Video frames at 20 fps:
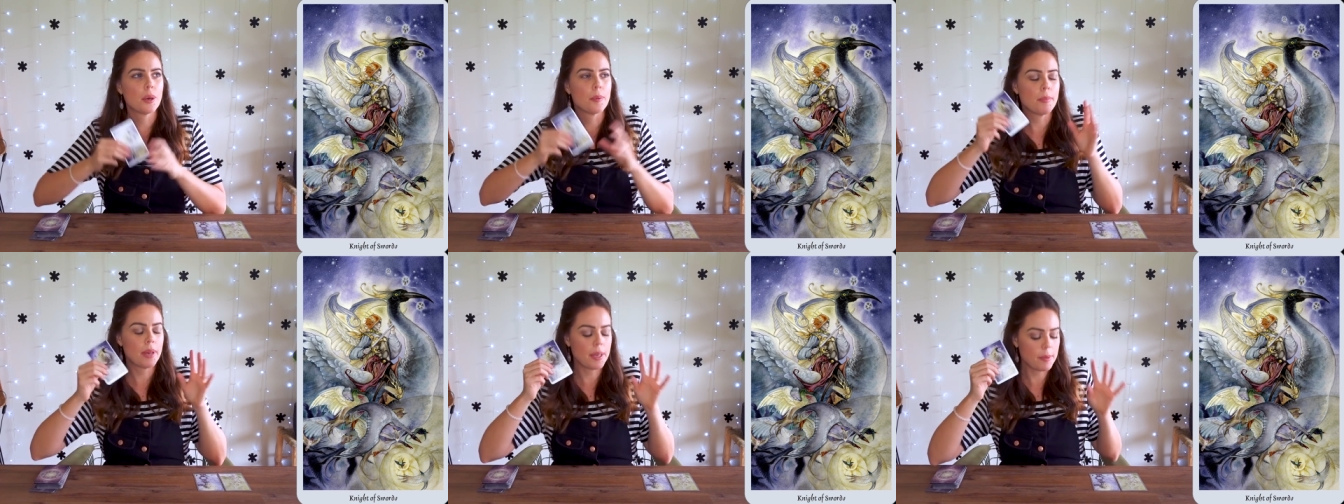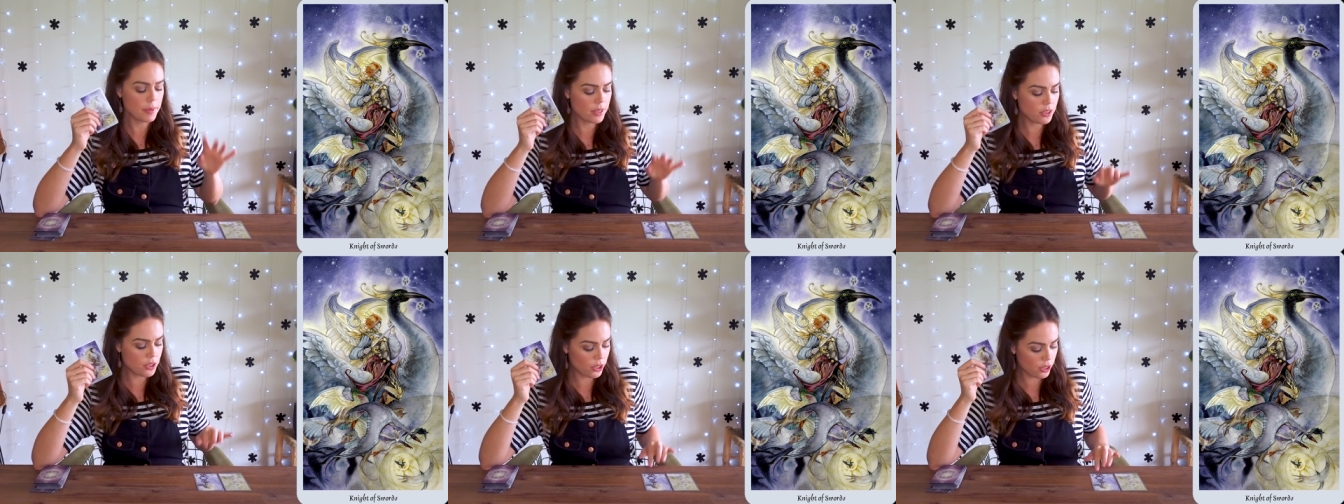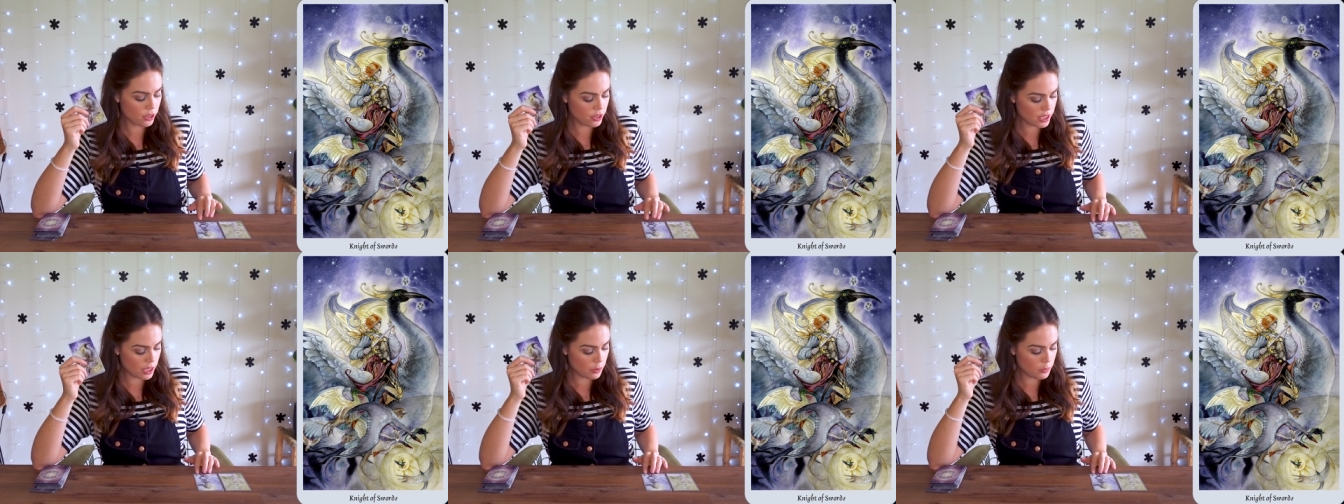maybe
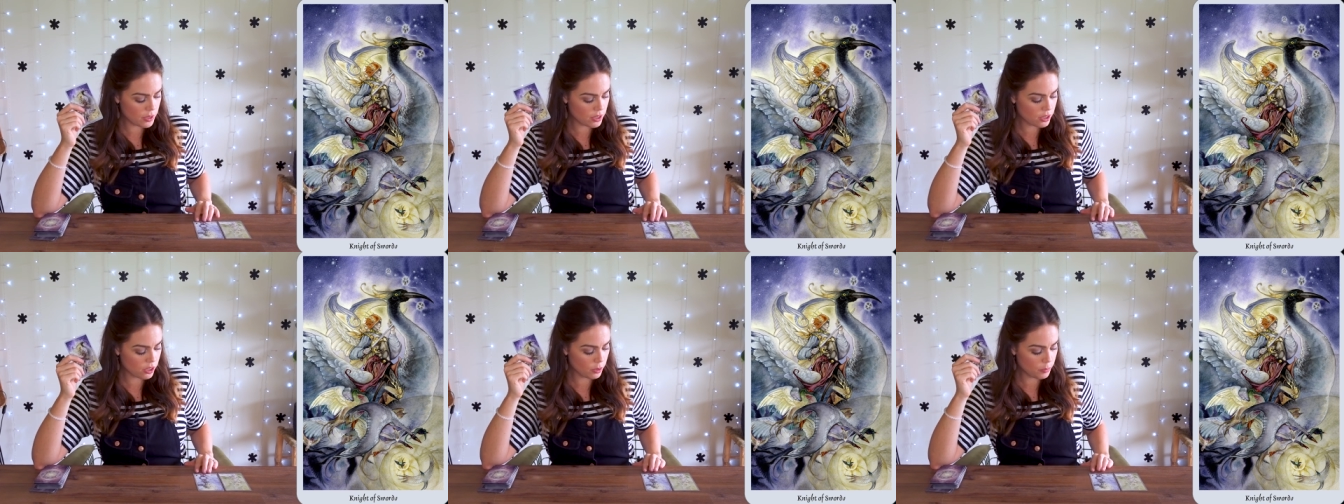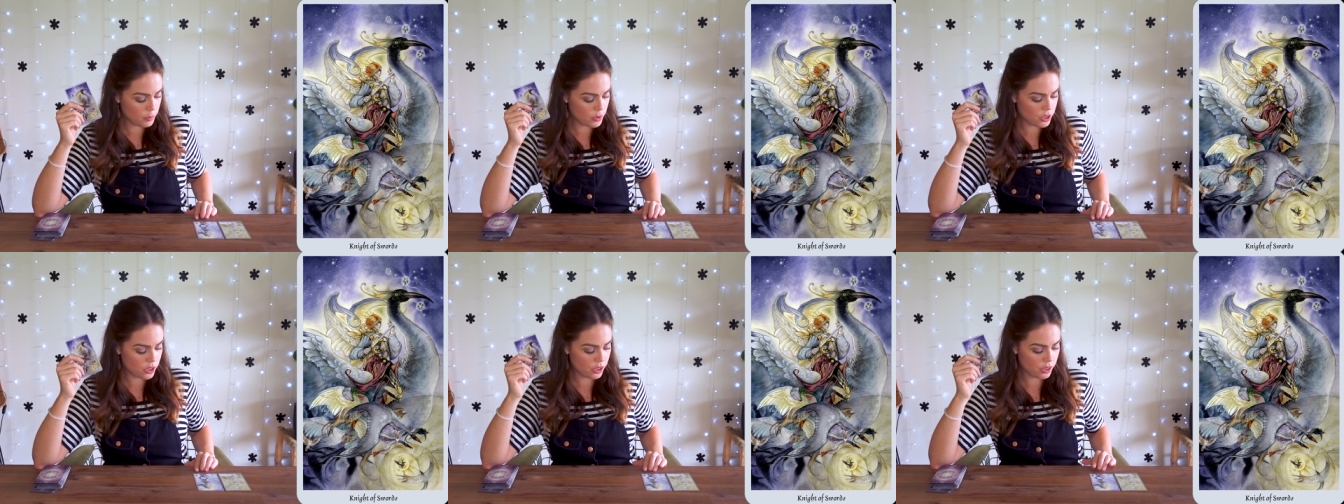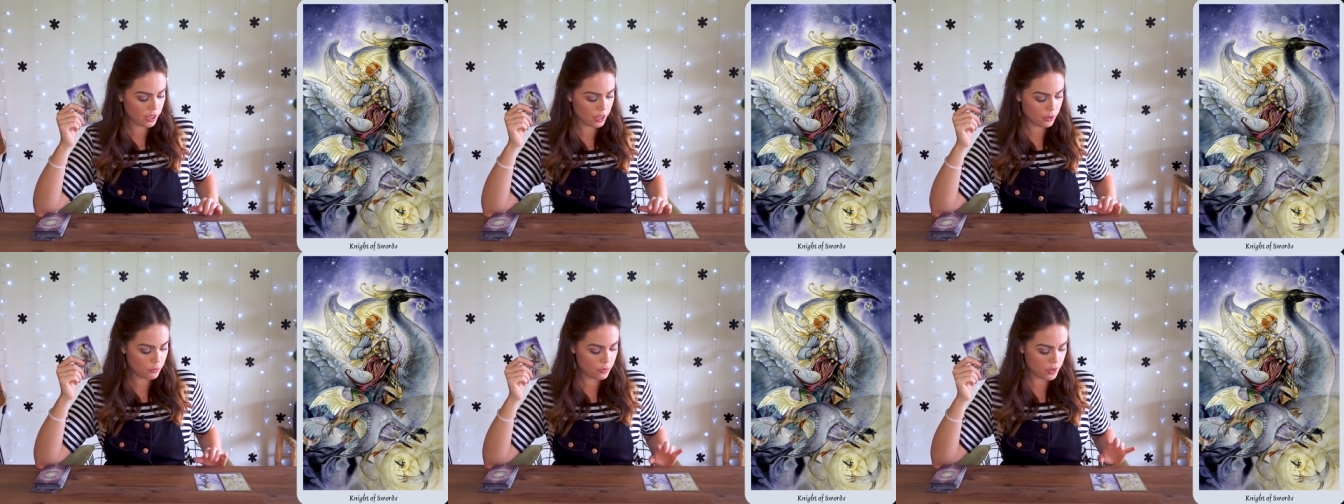Tuesday was an
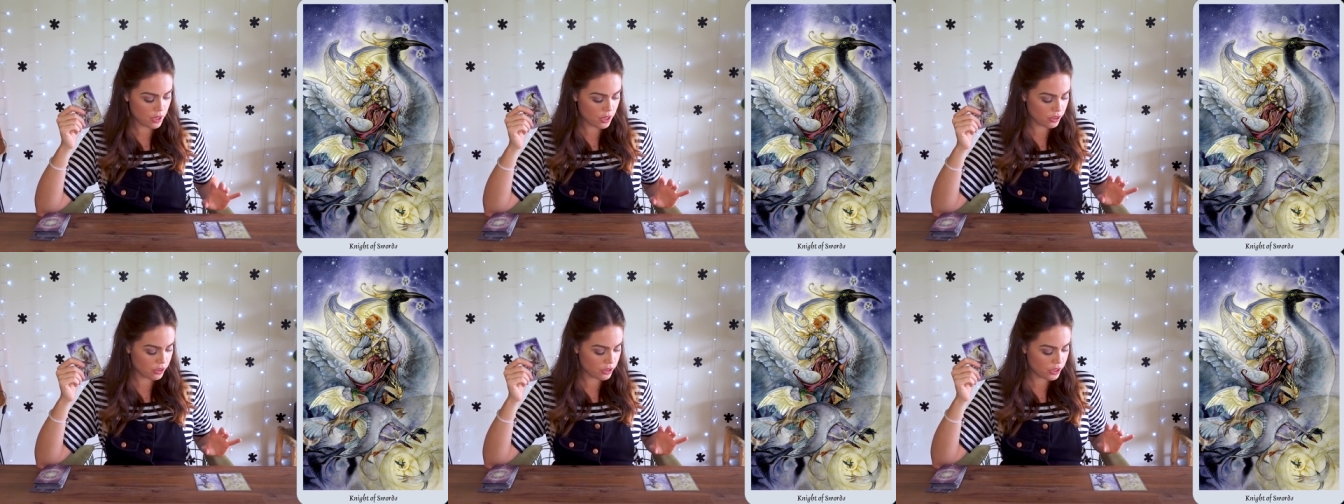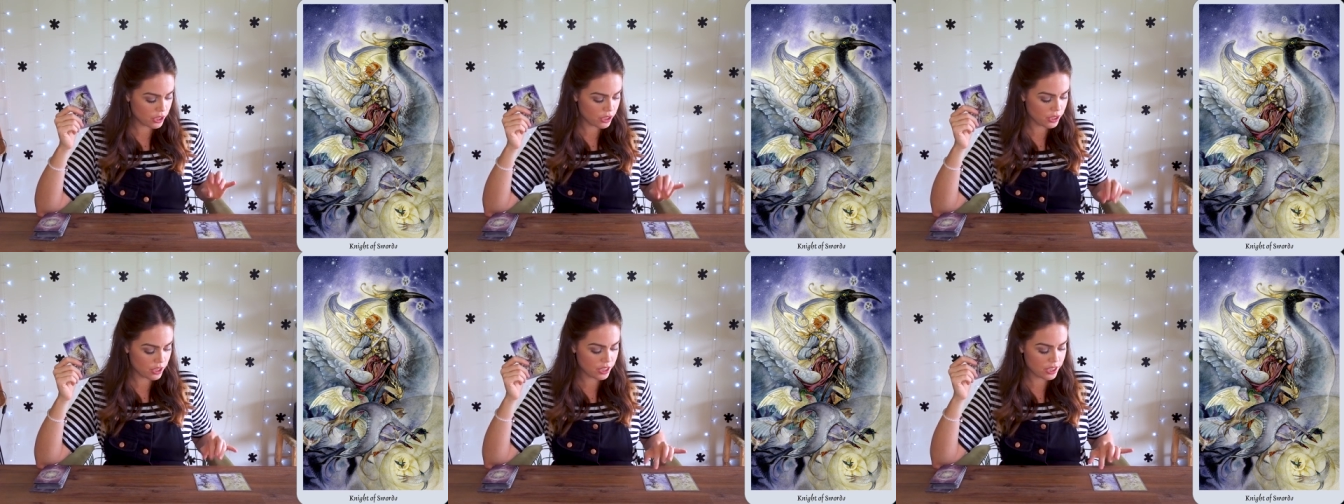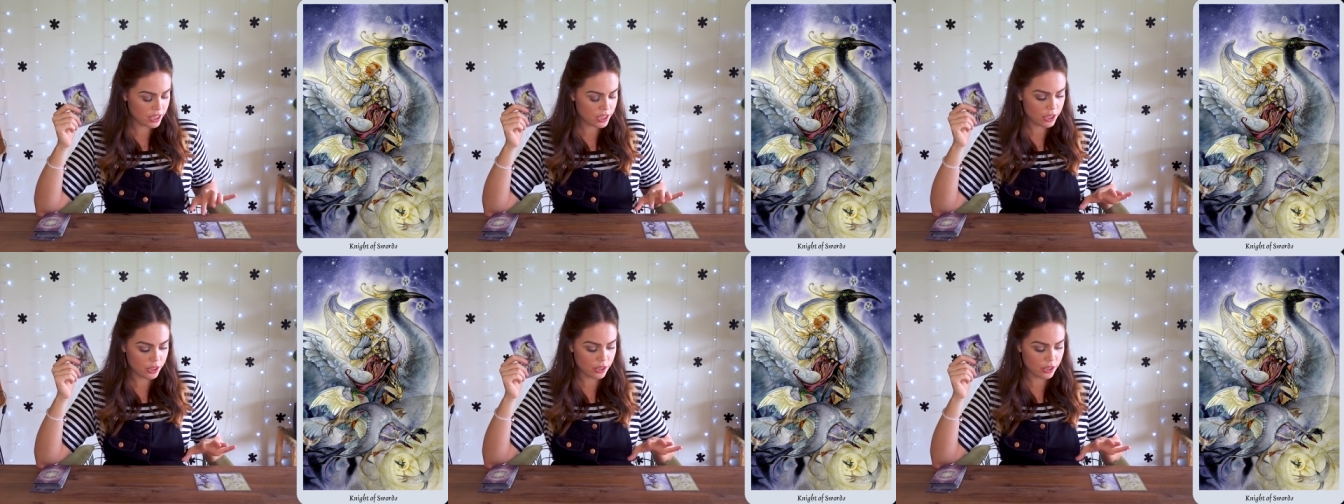opportunity for you to just,